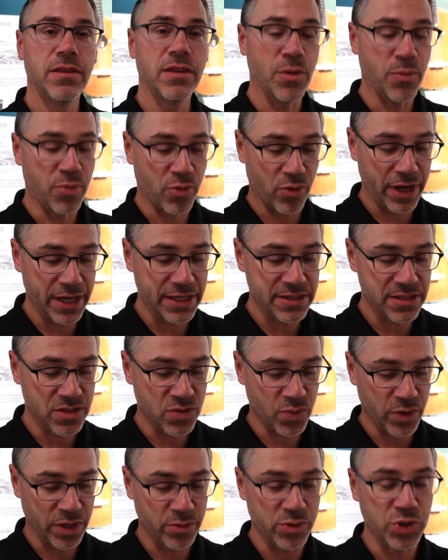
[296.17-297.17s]
the
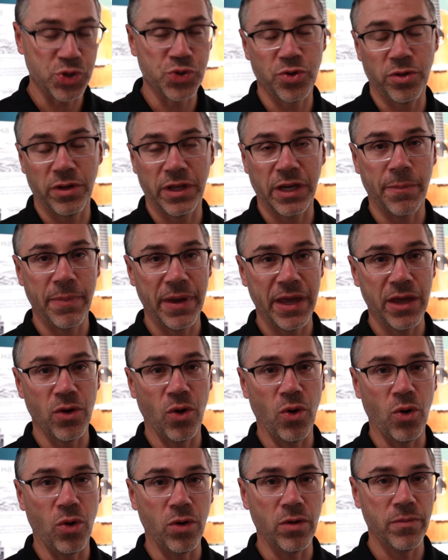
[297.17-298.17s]
braces when he was drilling a
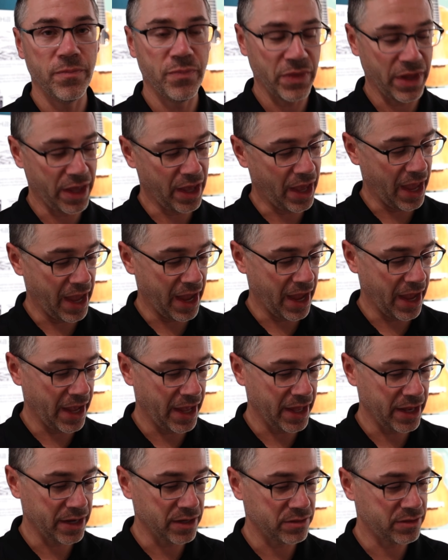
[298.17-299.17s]
pinhole,
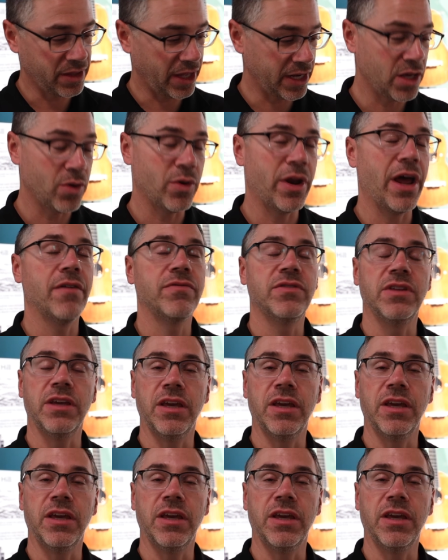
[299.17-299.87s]
and then he would have to